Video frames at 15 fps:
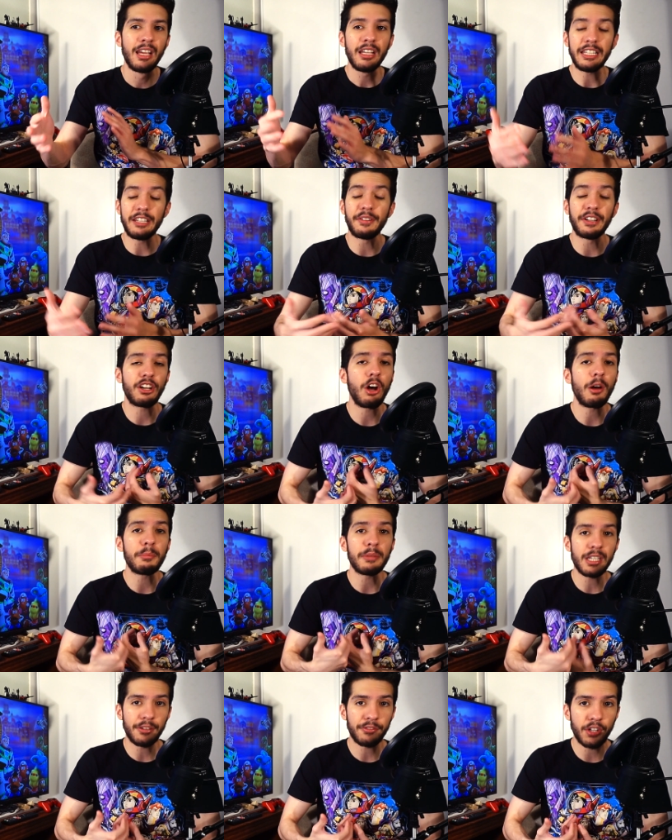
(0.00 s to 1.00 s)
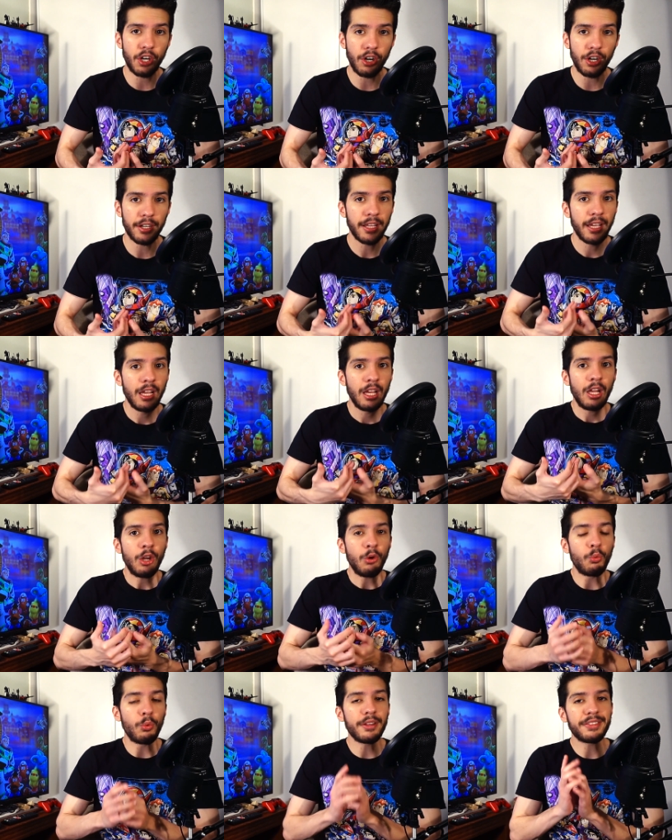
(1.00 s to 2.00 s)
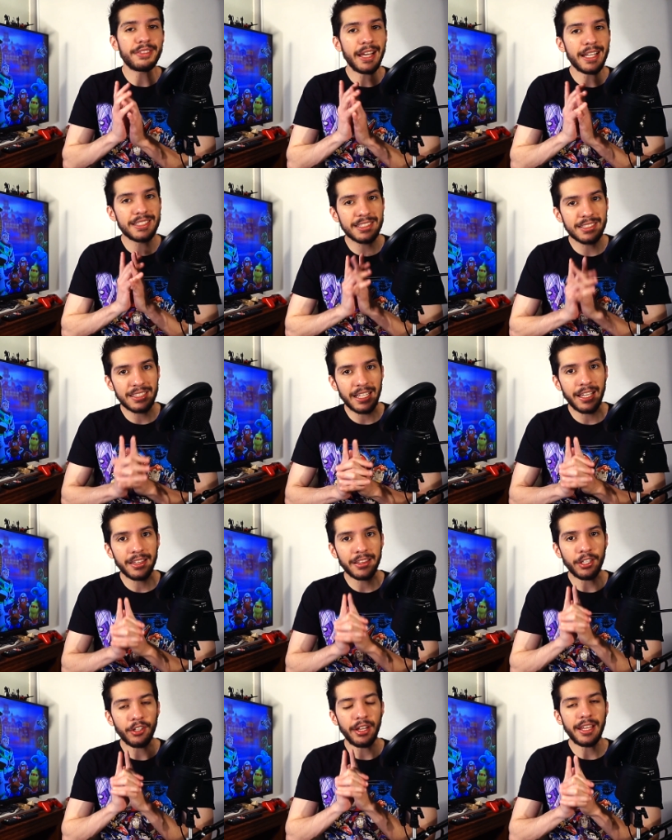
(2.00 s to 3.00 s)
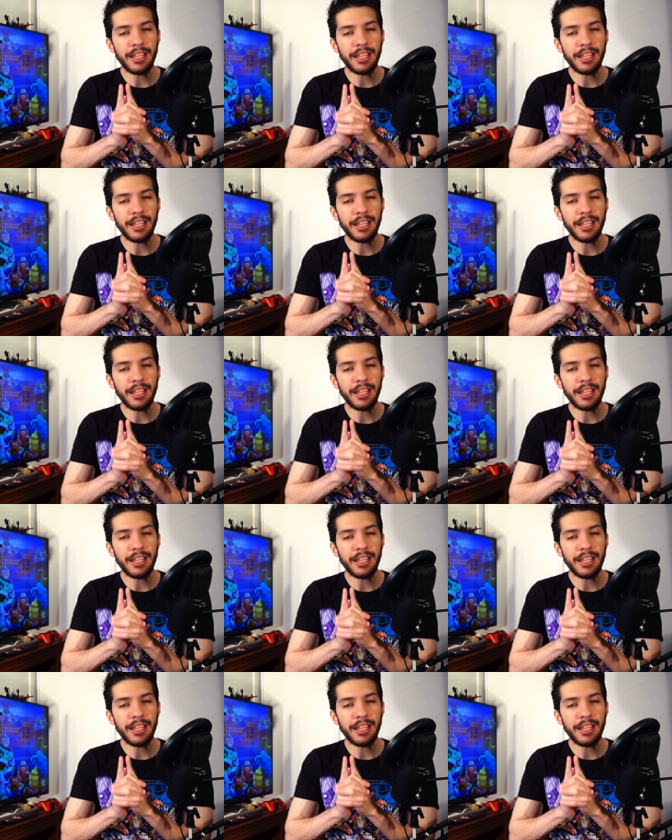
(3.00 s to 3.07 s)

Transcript: even caught me off guard. With that said, there